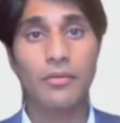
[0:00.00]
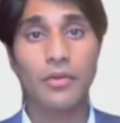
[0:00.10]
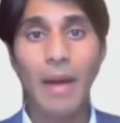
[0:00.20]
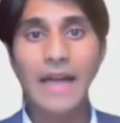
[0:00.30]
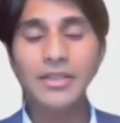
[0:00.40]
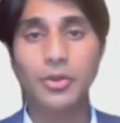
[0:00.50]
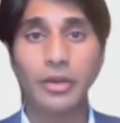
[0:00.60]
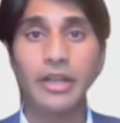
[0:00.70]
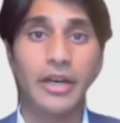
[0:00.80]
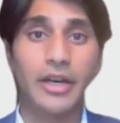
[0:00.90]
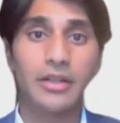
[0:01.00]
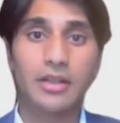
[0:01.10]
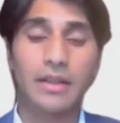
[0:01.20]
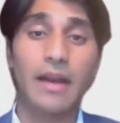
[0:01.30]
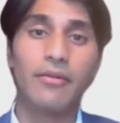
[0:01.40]
For the past 3
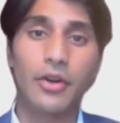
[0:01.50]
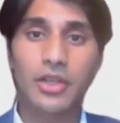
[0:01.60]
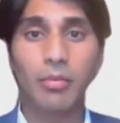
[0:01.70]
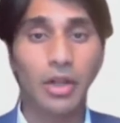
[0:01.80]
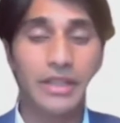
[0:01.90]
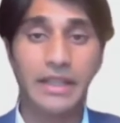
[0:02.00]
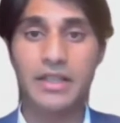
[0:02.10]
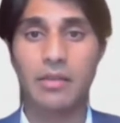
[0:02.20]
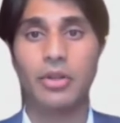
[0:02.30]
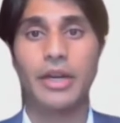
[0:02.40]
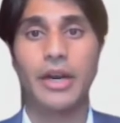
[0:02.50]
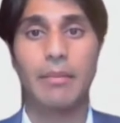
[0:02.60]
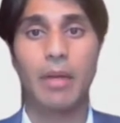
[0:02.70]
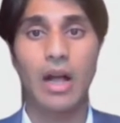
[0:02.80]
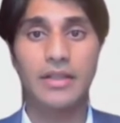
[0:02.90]
years, the diverse
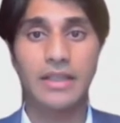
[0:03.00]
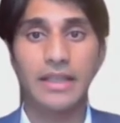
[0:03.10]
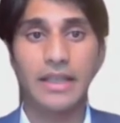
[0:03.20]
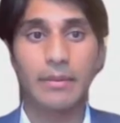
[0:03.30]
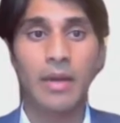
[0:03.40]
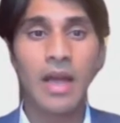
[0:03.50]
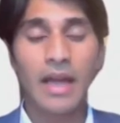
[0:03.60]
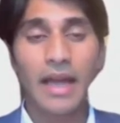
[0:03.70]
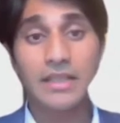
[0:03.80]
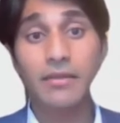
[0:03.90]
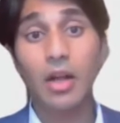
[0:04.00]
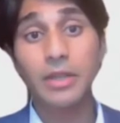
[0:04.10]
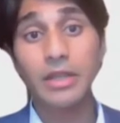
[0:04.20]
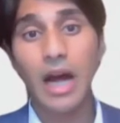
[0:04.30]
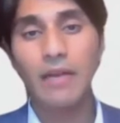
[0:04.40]
multidisciplinary policy team has
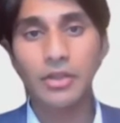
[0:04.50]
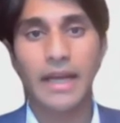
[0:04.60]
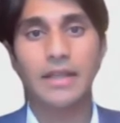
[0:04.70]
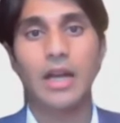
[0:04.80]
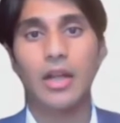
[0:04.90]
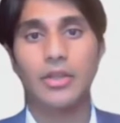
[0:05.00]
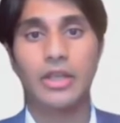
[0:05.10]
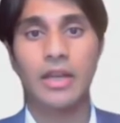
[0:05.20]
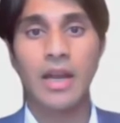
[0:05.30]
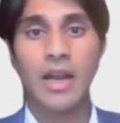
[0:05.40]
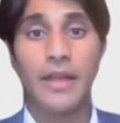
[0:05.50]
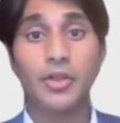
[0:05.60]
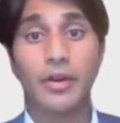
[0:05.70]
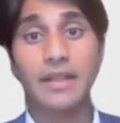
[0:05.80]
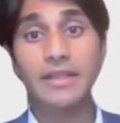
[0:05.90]
developed a novel technology
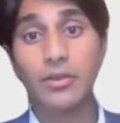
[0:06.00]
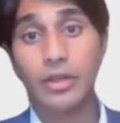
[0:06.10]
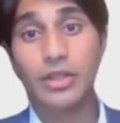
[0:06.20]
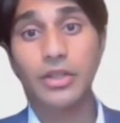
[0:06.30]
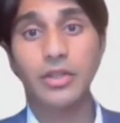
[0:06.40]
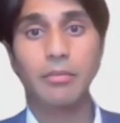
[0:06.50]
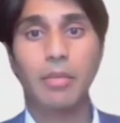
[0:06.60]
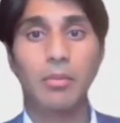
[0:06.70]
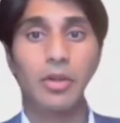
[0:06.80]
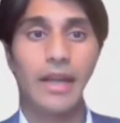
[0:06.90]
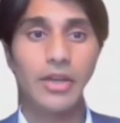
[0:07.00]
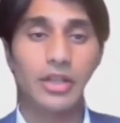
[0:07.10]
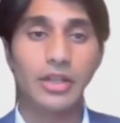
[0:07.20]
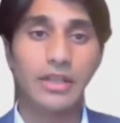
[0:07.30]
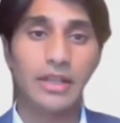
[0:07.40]
that translate research
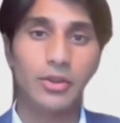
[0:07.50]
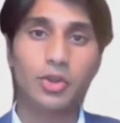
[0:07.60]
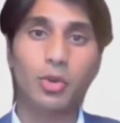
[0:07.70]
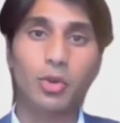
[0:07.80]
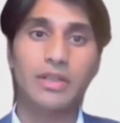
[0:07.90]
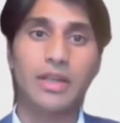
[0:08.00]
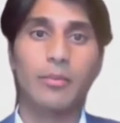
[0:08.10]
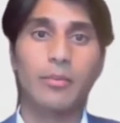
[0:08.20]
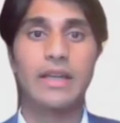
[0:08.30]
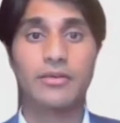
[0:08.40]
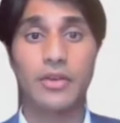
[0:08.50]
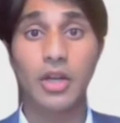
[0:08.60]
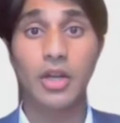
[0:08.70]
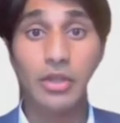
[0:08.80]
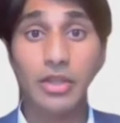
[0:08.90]
publications into short summaries for
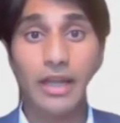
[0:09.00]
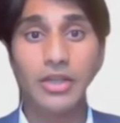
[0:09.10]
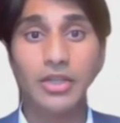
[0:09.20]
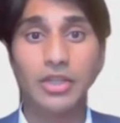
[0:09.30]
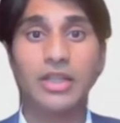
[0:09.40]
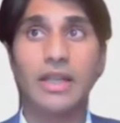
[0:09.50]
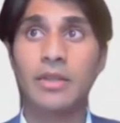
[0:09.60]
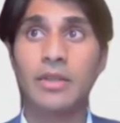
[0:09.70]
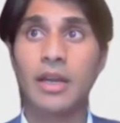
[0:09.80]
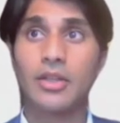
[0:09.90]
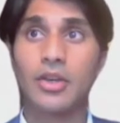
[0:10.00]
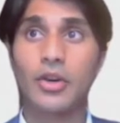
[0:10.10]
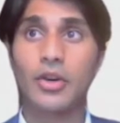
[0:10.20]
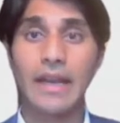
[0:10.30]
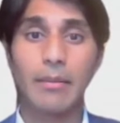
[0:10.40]
communication teams to
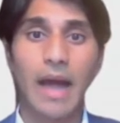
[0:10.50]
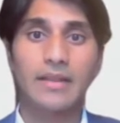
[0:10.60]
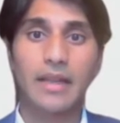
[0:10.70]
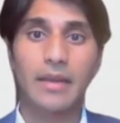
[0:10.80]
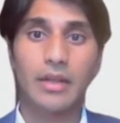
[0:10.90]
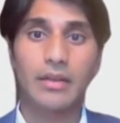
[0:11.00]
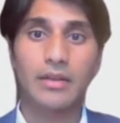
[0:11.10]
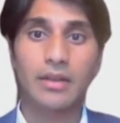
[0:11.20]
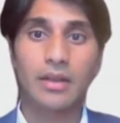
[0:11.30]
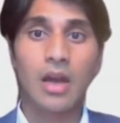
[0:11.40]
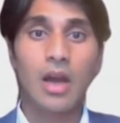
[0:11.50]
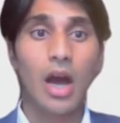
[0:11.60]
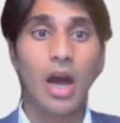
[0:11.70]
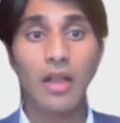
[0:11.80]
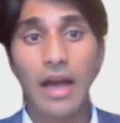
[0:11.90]
create impact statements.
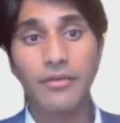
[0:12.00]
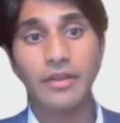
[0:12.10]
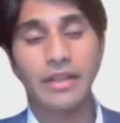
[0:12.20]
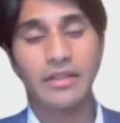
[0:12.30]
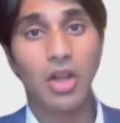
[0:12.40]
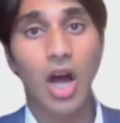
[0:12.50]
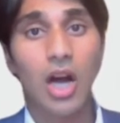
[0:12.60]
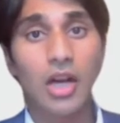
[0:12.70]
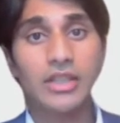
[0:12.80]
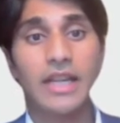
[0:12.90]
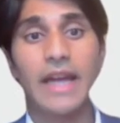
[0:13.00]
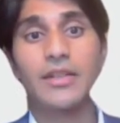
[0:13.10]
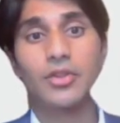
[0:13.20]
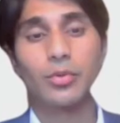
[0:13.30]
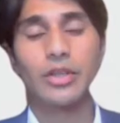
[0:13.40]
On the left is a long,
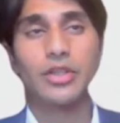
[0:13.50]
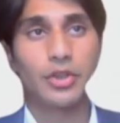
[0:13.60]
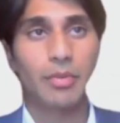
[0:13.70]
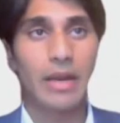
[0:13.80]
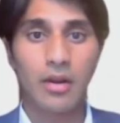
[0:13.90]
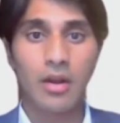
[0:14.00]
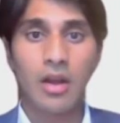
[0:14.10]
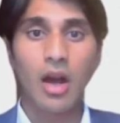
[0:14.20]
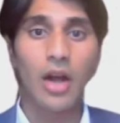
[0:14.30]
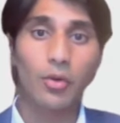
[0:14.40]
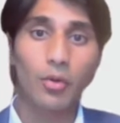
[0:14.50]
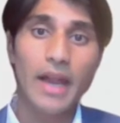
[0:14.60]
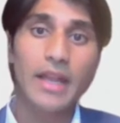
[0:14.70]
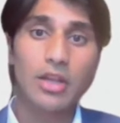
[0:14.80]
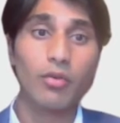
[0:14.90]
dense research paper. On the
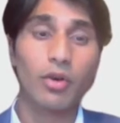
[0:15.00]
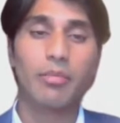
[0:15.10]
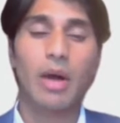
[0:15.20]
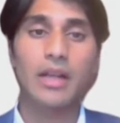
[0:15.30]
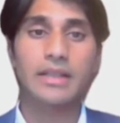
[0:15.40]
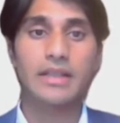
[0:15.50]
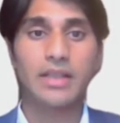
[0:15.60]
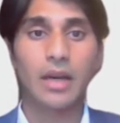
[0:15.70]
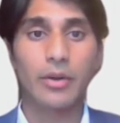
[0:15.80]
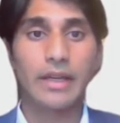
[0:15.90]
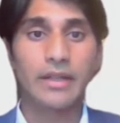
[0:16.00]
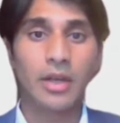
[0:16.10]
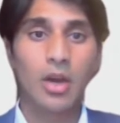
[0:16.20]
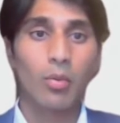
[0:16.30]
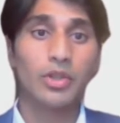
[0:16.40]
right, you have one of policy
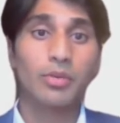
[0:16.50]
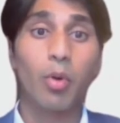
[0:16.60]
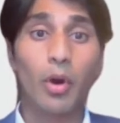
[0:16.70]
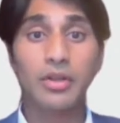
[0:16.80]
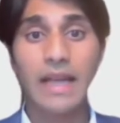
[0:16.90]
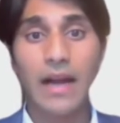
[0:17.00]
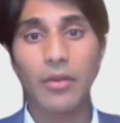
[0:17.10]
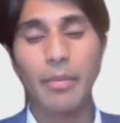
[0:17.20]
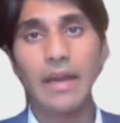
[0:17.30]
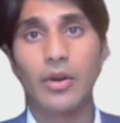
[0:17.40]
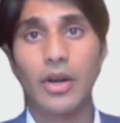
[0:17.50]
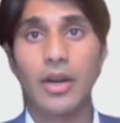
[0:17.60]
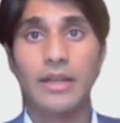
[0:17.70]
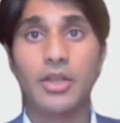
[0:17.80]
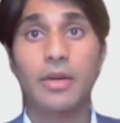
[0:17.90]
summaries, which boils down the
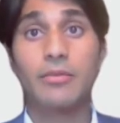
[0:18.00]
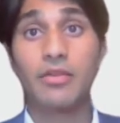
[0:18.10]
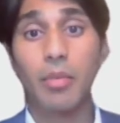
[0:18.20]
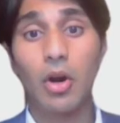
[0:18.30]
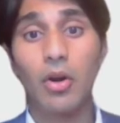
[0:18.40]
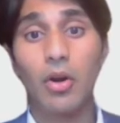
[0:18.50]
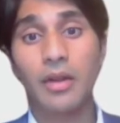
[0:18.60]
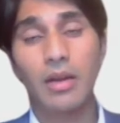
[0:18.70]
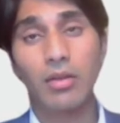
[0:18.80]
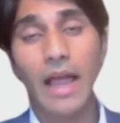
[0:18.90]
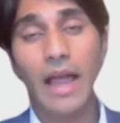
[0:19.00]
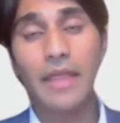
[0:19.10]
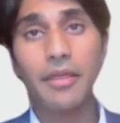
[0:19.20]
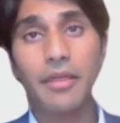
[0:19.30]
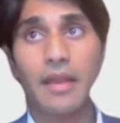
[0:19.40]
paper in terms of both
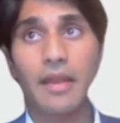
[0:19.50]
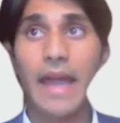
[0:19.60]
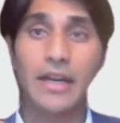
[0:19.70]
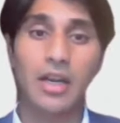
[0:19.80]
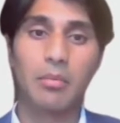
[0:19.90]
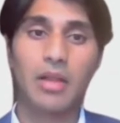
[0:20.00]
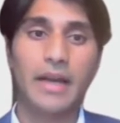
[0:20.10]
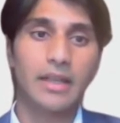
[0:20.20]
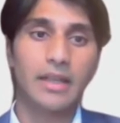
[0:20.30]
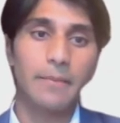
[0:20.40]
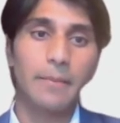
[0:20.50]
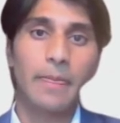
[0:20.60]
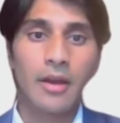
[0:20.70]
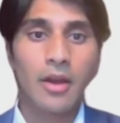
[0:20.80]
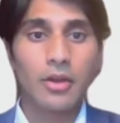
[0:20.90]
length and complexity.
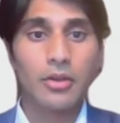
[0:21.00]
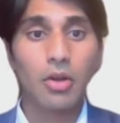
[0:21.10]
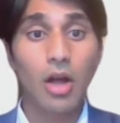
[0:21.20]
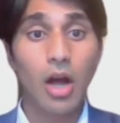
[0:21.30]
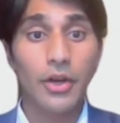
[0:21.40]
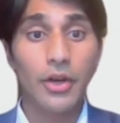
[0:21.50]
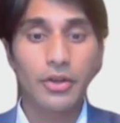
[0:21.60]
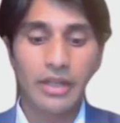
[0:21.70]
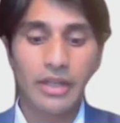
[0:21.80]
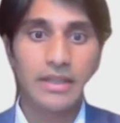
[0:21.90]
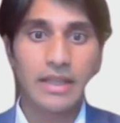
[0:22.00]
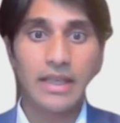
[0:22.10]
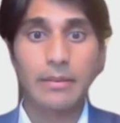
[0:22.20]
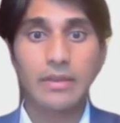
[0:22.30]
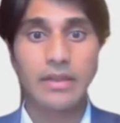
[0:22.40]
No longer do these
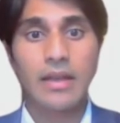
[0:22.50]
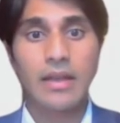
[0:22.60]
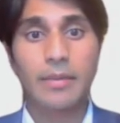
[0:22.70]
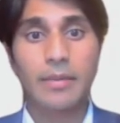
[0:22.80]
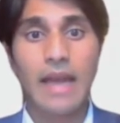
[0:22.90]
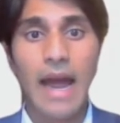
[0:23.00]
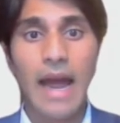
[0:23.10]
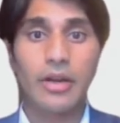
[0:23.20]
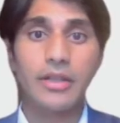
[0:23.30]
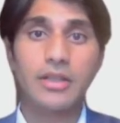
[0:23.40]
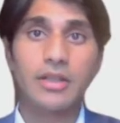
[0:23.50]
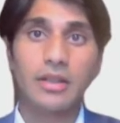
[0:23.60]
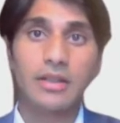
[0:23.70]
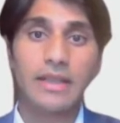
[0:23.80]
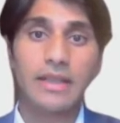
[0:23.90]
teams spend hours
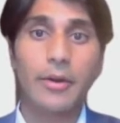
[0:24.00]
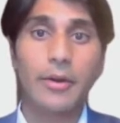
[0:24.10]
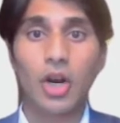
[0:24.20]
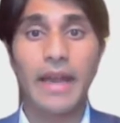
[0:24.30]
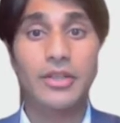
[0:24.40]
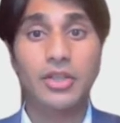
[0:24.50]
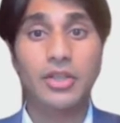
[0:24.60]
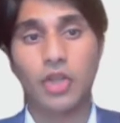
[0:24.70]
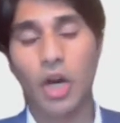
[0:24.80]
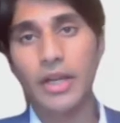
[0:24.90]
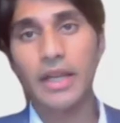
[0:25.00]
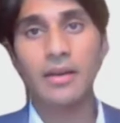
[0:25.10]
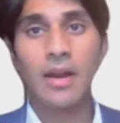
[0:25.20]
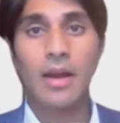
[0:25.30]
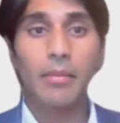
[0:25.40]
scouring pages of
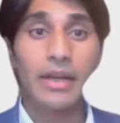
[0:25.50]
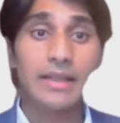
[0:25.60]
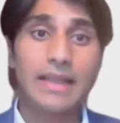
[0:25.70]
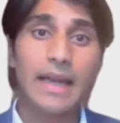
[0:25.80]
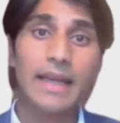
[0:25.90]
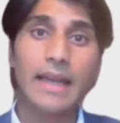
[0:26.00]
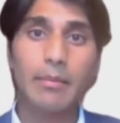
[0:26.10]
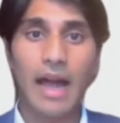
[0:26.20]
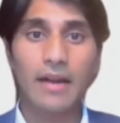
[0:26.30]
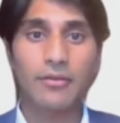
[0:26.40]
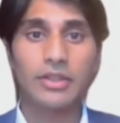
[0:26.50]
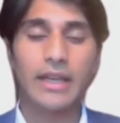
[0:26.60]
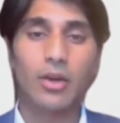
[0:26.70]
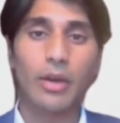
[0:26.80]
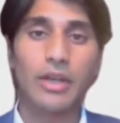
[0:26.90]
jargon, but instead get impactful
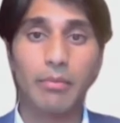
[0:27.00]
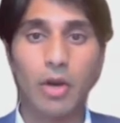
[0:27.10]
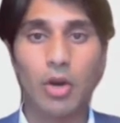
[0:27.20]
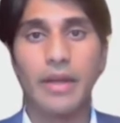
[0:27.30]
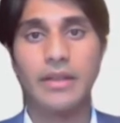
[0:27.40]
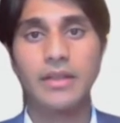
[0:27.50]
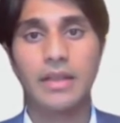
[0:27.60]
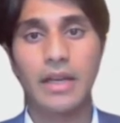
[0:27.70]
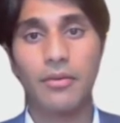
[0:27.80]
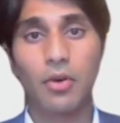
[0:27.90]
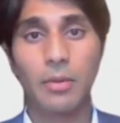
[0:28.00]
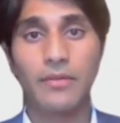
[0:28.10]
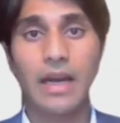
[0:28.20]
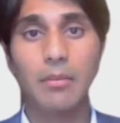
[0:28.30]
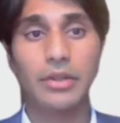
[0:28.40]
takeaways in moments in the form
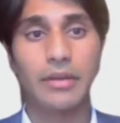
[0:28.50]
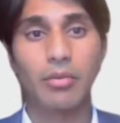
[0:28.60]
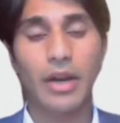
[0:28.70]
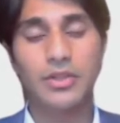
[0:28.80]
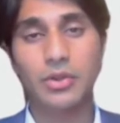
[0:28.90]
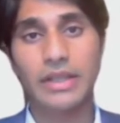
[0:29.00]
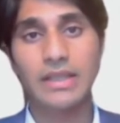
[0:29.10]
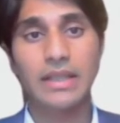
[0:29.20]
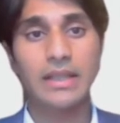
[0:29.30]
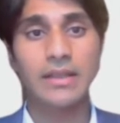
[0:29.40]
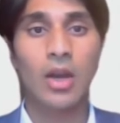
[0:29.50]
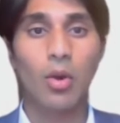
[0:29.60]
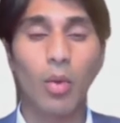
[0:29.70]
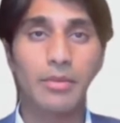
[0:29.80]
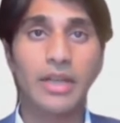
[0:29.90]
of templated press releases,
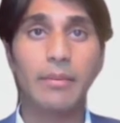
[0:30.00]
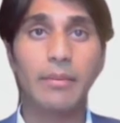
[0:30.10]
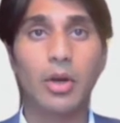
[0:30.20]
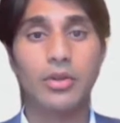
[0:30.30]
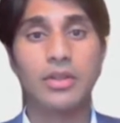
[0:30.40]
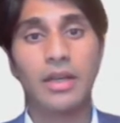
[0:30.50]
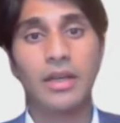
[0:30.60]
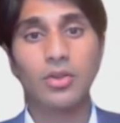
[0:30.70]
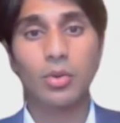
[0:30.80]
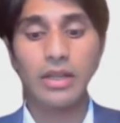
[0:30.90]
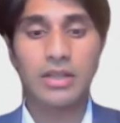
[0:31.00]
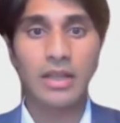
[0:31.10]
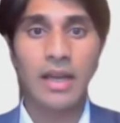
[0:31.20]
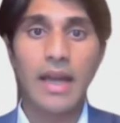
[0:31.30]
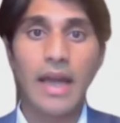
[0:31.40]
website posts,
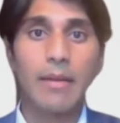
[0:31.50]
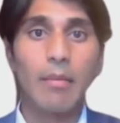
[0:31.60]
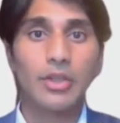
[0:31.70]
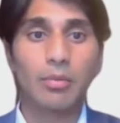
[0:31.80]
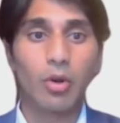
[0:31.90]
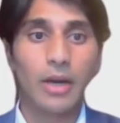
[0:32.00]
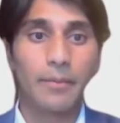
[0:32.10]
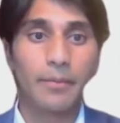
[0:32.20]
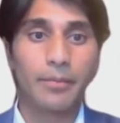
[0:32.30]
tweets, and much more.